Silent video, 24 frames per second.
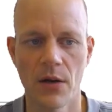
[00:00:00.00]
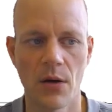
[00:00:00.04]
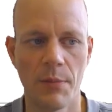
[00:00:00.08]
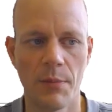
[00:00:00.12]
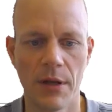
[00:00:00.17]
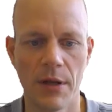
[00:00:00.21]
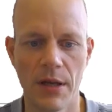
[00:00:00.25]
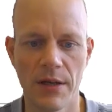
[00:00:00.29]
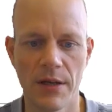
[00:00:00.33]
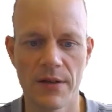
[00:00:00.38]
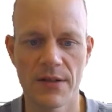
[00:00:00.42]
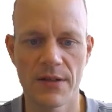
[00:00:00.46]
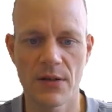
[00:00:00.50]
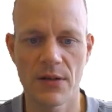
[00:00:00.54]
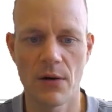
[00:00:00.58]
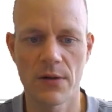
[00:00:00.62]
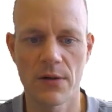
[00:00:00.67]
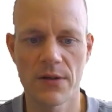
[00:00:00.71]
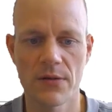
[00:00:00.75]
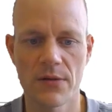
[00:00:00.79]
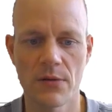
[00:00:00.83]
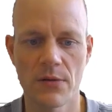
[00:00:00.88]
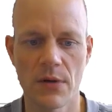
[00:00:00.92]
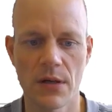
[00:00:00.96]
Kubernetes
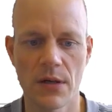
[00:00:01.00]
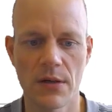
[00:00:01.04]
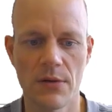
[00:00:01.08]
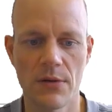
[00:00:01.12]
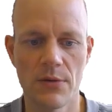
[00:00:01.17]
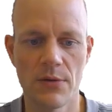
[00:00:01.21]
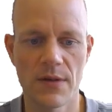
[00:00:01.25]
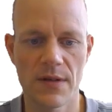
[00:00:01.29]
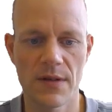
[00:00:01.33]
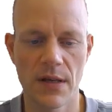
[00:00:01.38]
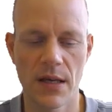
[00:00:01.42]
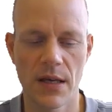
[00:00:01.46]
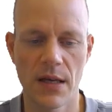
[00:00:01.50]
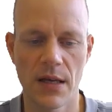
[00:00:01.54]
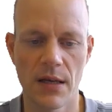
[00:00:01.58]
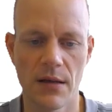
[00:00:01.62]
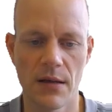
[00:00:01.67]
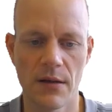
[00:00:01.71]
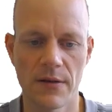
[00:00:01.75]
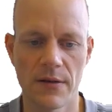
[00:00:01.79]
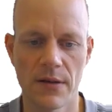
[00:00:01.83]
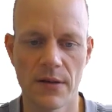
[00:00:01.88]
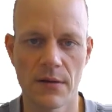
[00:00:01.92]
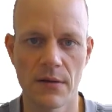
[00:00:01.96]
also includes
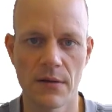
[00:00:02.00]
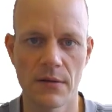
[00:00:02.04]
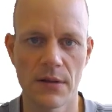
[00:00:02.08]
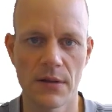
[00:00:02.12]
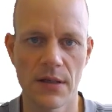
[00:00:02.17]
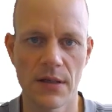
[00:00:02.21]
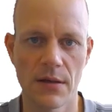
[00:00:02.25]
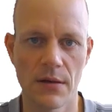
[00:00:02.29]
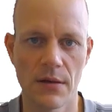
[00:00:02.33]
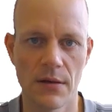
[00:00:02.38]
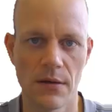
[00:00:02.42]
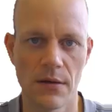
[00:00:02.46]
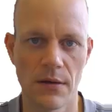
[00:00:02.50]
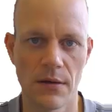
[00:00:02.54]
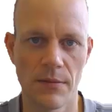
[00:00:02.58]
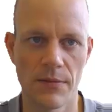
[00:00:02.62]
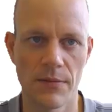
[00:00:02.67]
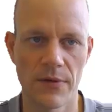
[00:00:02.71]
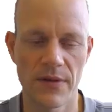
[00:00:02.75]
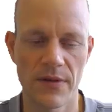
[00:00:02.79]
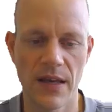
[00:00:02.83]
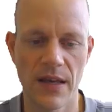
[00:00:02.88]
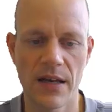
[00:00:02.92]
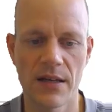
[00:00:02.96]
a
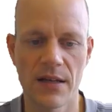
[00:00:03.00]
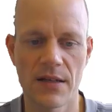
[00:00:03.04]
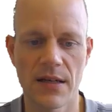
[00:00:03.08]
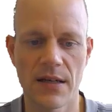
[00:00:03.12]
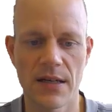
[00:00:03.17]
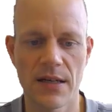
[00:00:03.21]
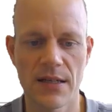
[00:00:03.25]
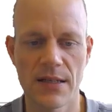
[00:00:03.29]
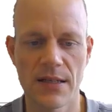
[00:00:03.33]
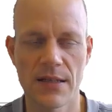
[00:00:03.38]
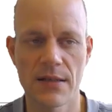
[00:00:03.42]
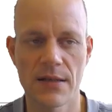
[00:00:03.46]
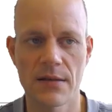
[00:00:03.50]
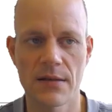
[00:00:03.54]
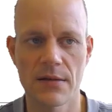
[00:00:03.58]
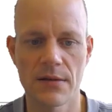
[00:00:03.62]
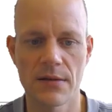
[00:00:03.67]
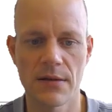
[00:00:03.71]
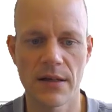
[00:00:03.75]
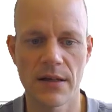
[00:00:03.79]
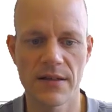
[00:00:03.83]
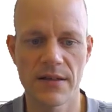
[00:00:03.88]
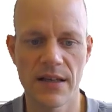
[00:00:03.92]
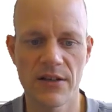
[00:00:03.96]
standardized
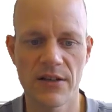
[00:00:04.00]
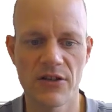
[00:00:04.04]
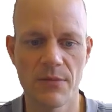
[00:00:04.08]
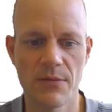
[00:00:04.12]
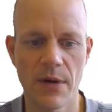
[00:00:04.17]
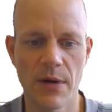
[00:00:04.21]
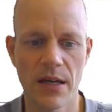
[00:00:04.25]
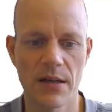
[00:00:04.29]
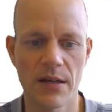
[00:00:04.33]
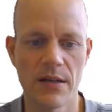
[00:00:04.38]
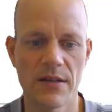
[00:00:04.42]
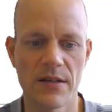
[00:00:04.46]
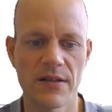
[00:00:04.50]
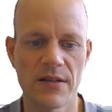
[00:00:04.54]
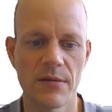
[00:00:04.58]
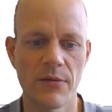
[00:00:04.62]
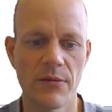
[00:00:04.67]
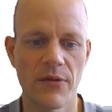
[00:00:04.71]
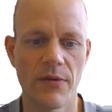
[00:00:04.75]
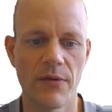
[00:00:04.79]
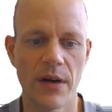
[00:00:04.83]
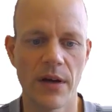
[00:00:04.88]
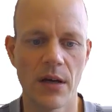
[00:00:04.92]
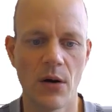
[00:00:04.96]
extension
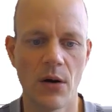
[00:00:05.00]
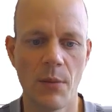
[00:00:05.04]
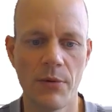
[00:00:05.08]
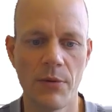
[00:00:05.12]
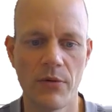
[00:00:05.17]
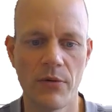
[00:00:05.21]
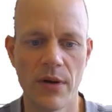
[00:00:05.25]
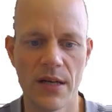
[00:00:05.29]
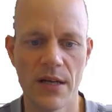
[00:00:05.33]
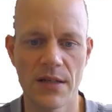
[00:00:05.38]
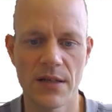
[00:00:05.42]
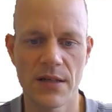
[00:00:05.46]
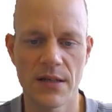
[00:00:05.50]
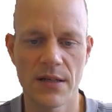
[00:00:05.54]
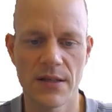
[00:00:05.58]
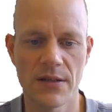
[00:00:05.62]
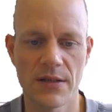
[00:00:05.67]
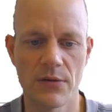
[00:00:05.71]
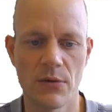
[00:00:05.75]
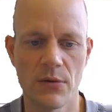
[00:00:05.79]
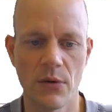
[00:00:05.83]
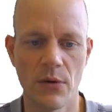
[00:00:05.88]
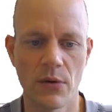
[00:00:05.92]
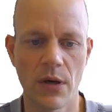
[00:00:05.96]
mechanisms via
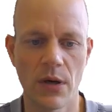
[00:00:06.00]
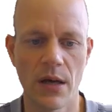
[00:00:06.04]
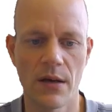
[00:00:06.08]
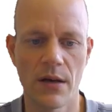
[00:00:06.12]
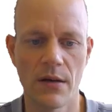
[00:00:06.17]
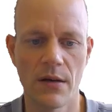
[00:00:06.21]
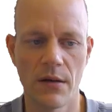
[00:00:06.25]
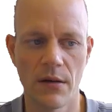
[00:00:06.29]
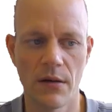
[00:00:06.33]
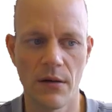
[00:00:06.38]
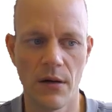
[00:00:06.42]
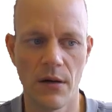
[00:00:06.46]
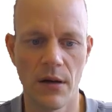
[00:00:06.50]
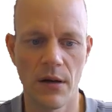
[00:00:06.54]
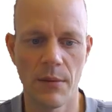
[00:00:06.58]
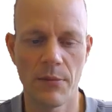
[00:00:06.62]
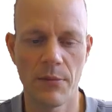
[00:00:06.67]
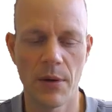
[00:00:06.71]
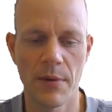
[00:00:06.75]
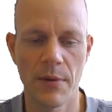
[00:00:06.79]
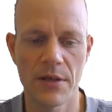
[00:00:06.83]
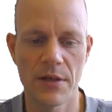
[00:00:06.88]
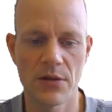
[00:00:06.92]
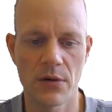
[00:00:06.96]
operators. You can
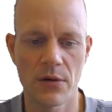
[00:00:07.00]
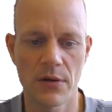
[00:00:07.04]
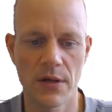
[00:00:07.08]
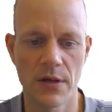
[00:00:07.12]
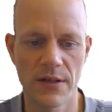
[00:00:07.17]
implement your